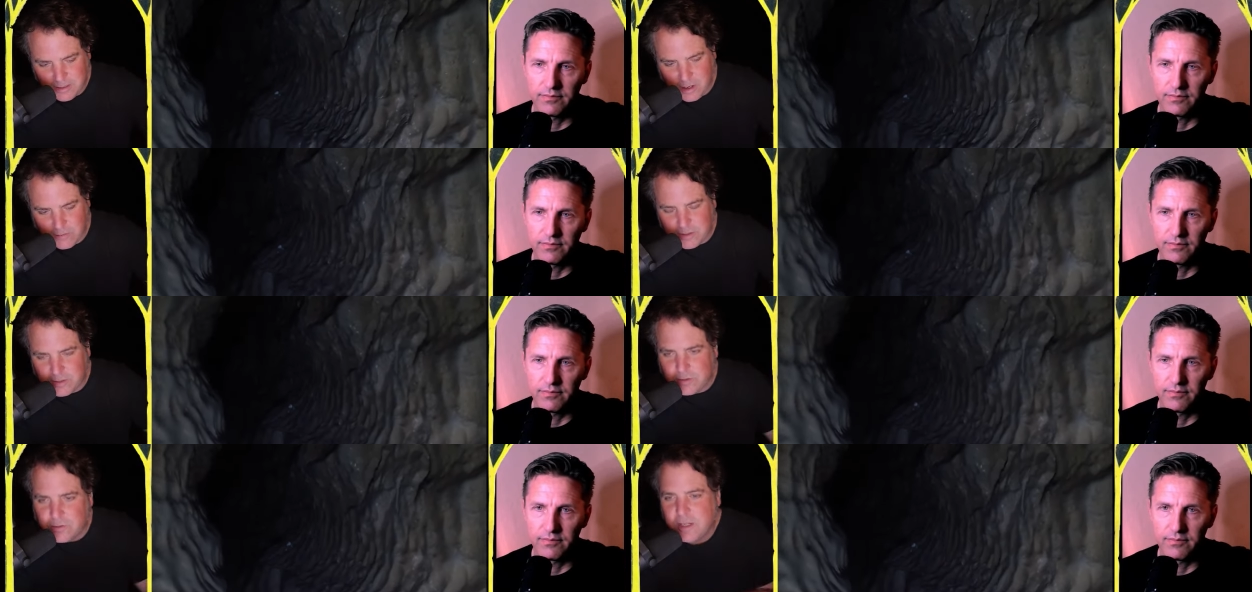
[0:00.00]
Speaker 1: carved
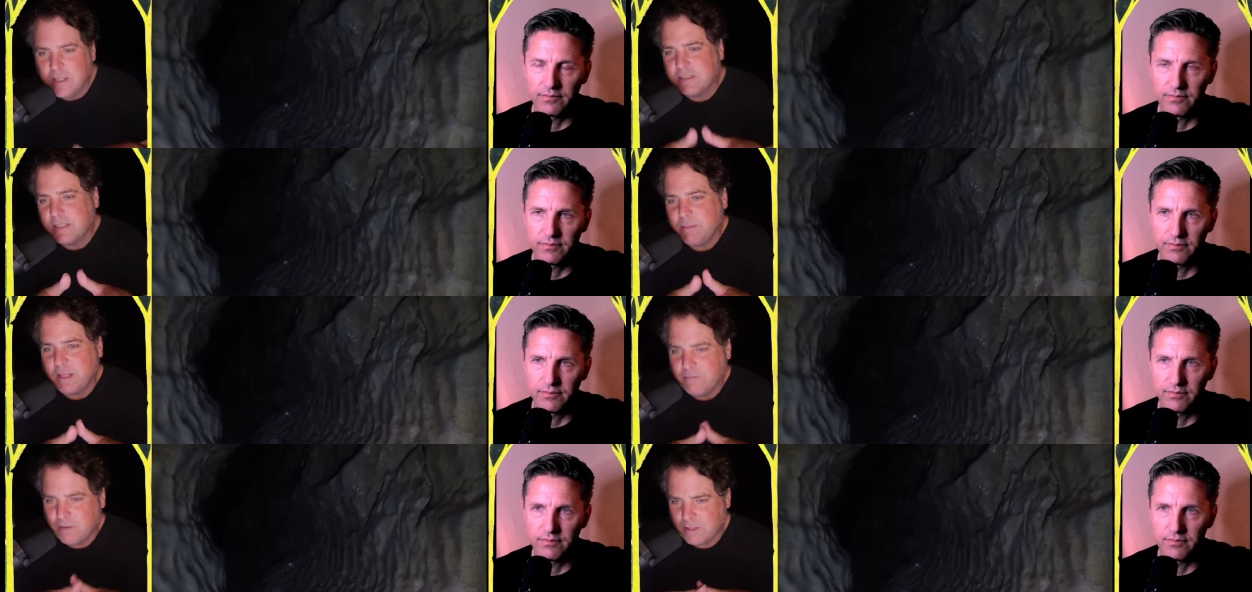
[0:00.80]
into seem
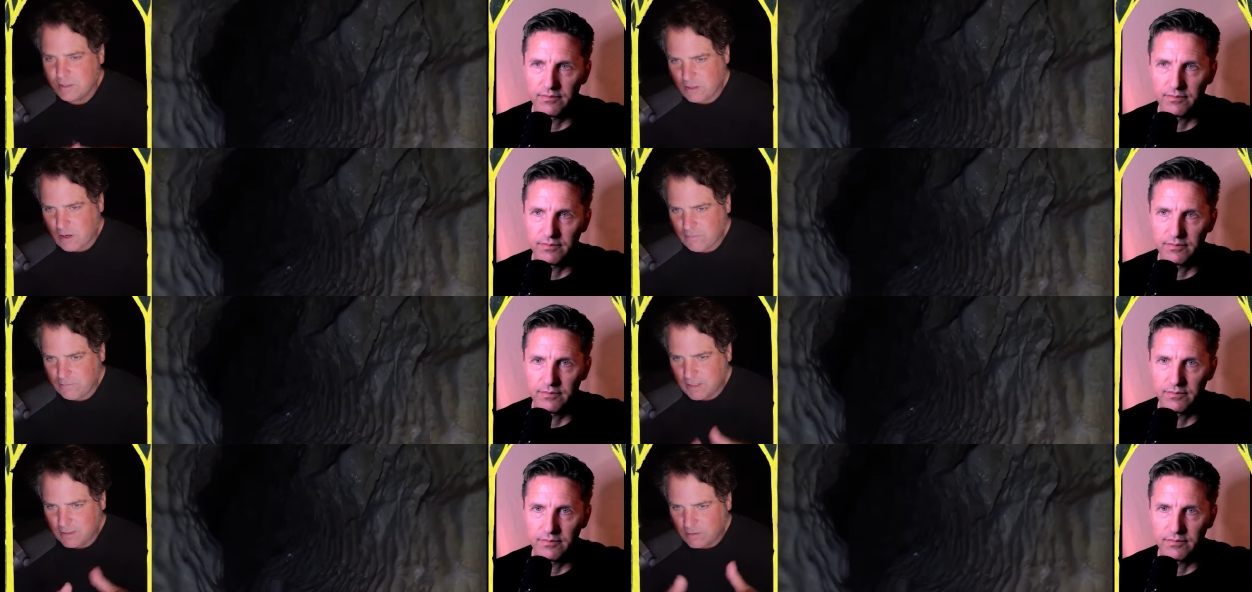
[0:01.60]
like very
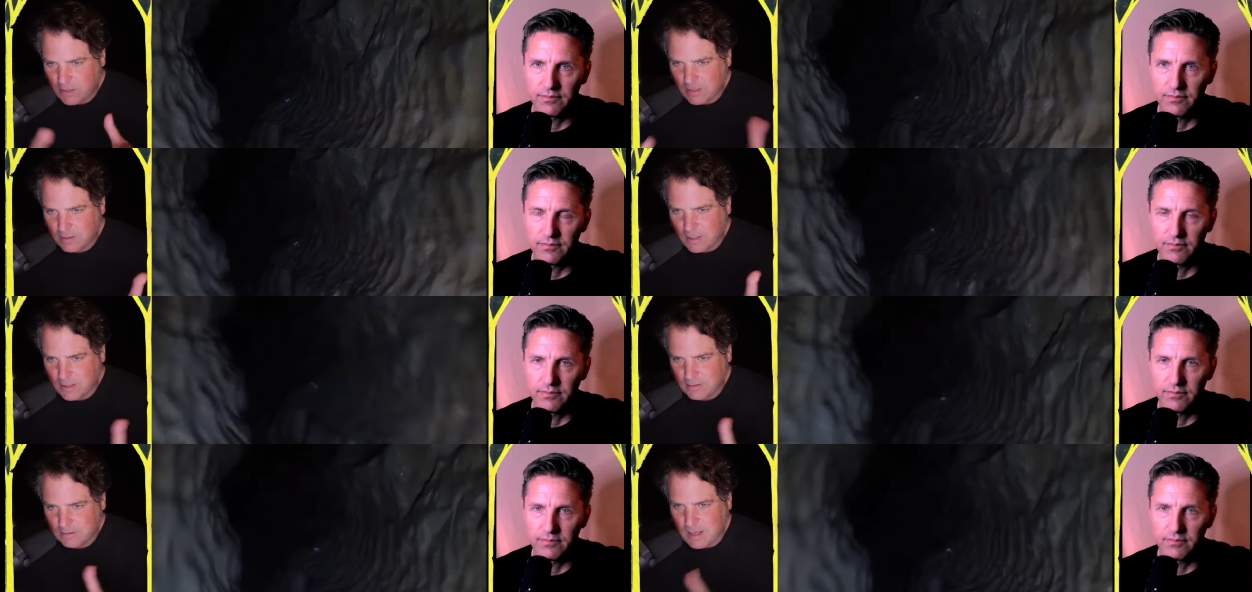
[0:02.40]
soft like they're not
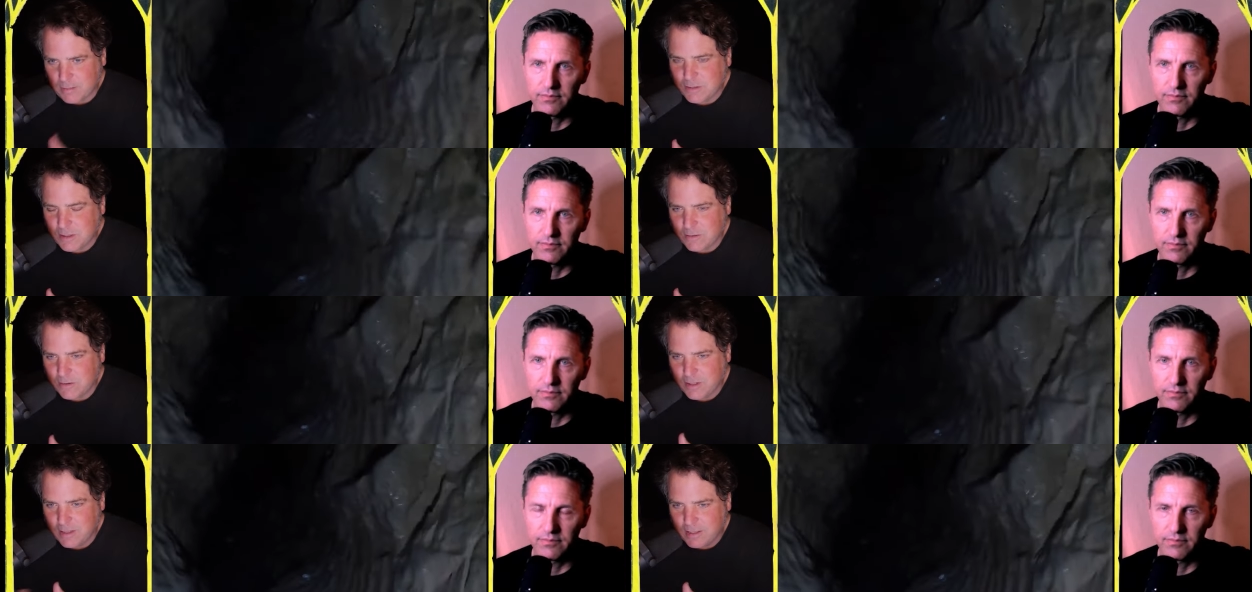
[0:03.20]
like limestone
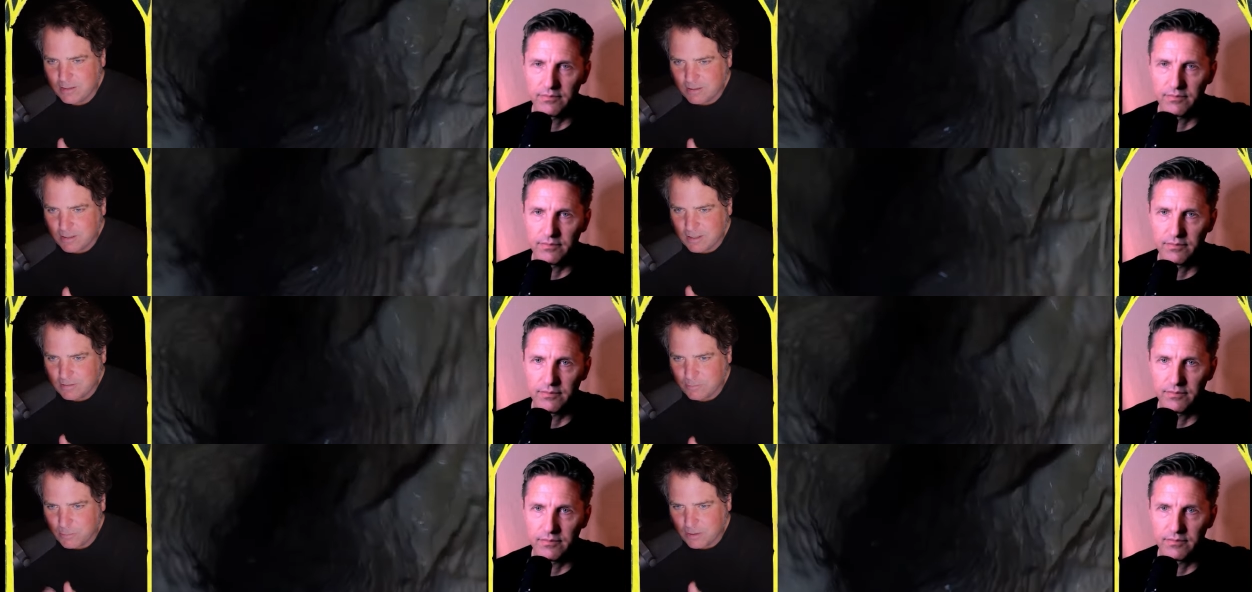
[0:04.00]
or anything they're kind
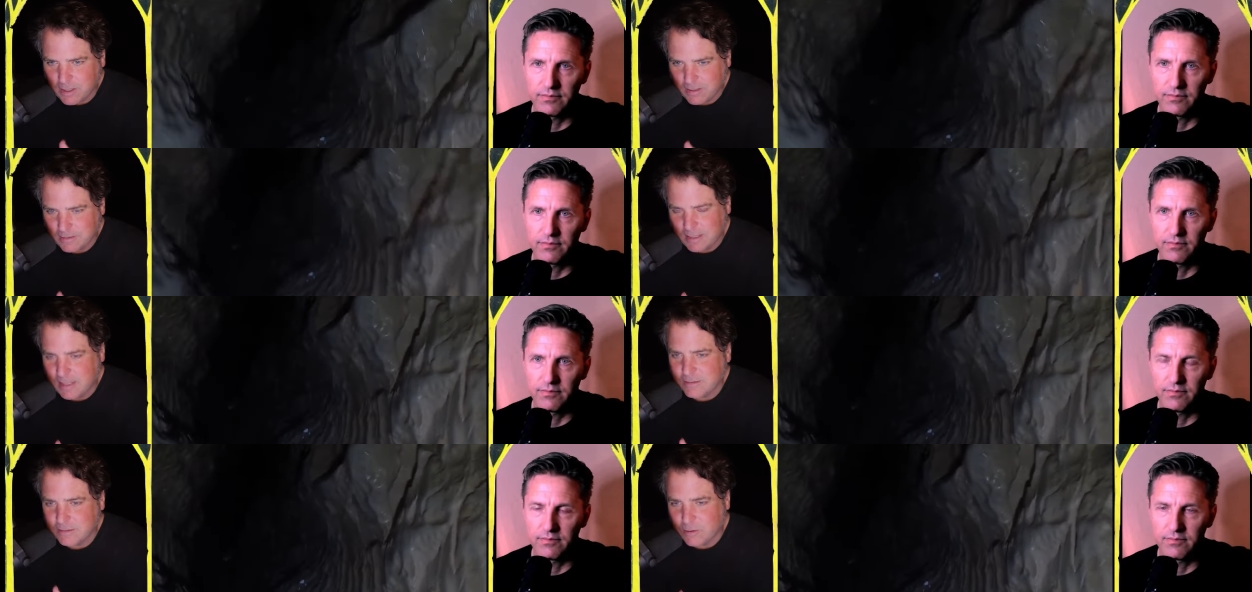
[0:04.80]
of more like
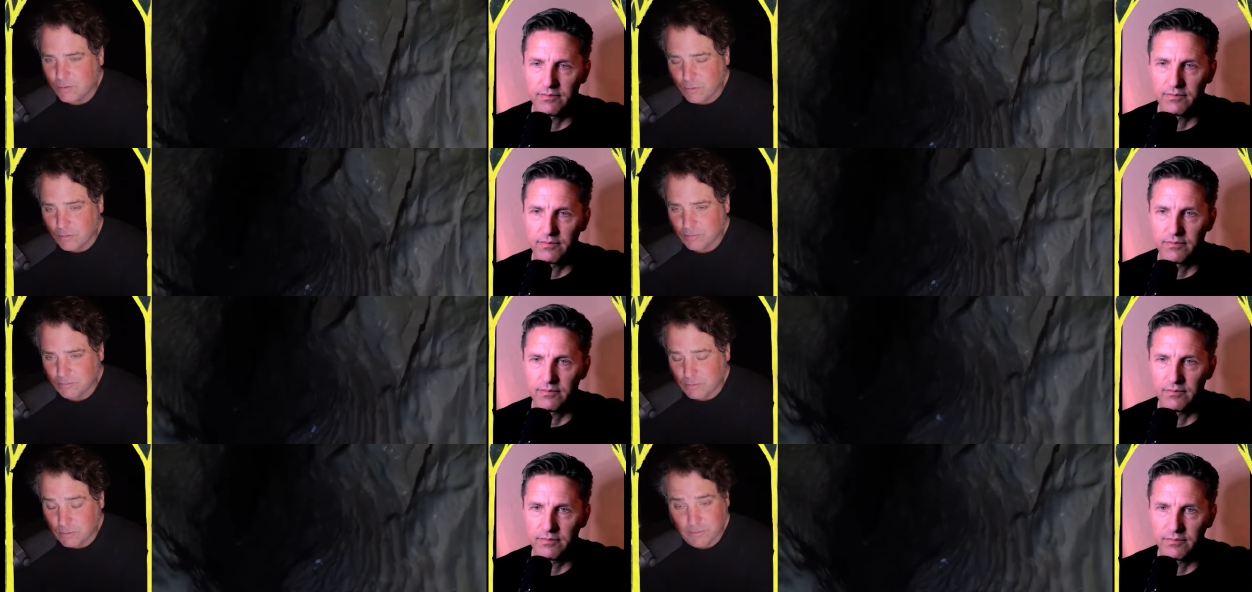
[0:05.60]
sandstone or
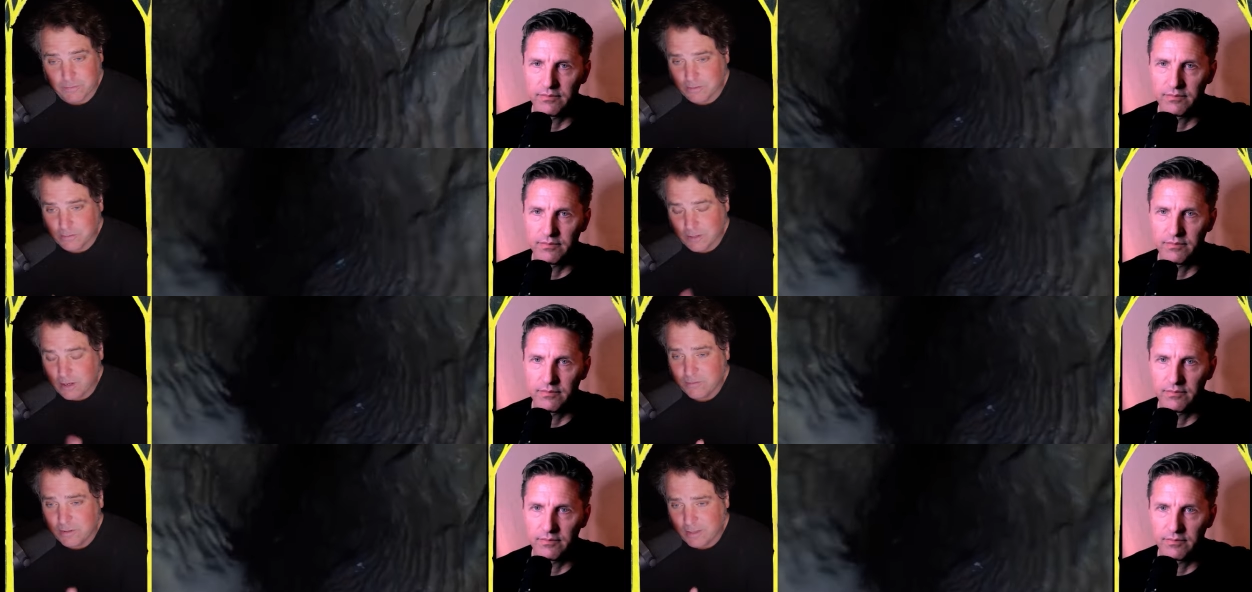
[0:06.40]
or even
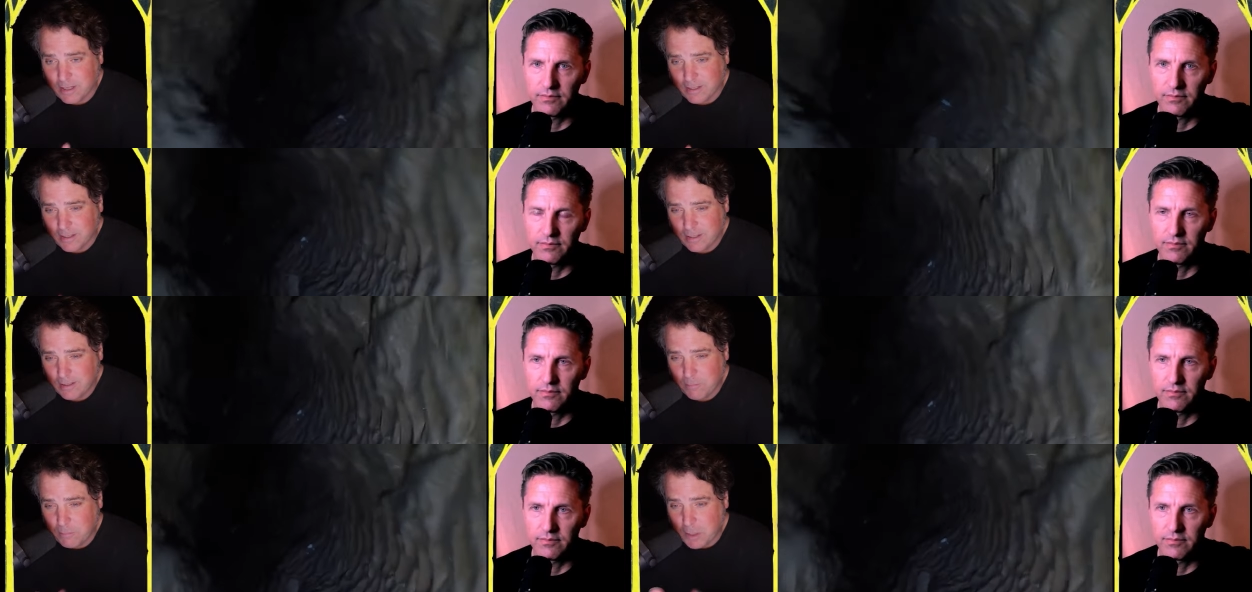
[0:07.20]
softer like
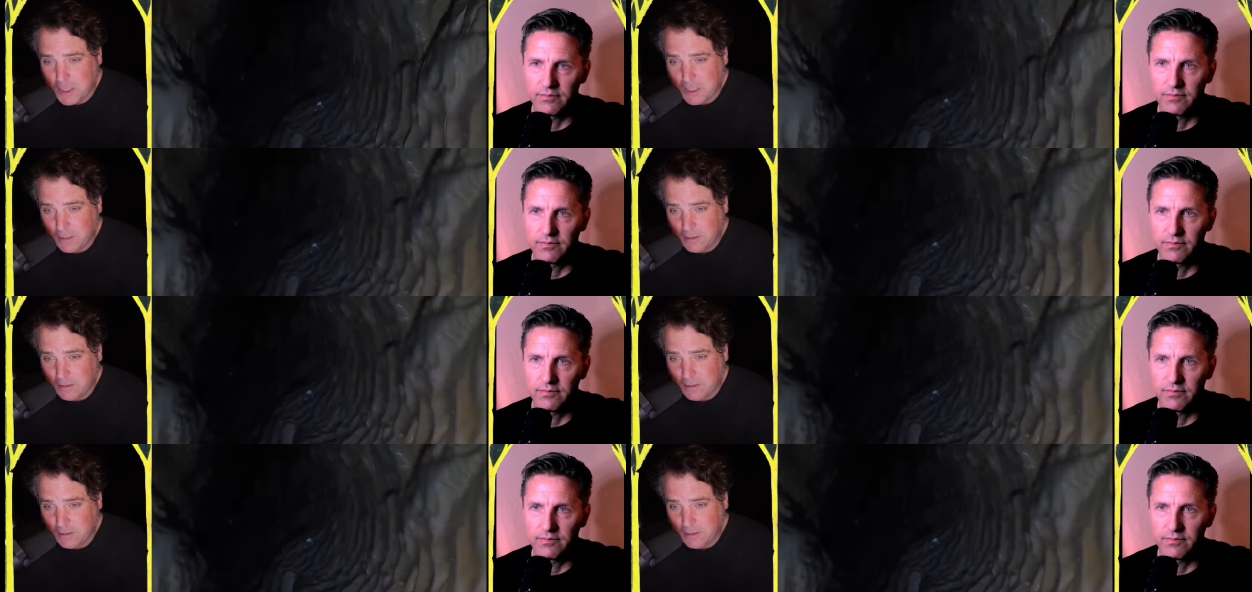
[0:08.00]
mud